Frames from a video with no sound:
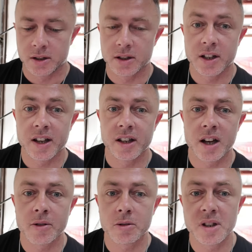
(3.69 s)
Today,
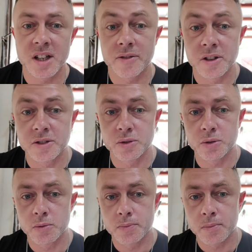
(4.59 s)
I'm going to be diving
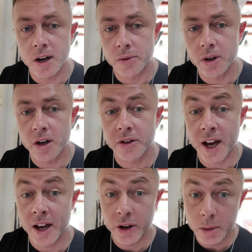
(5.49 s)
into my Roth
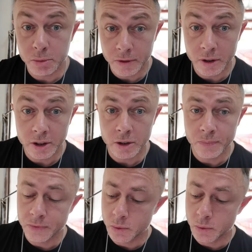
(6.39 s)
IRA portfolio,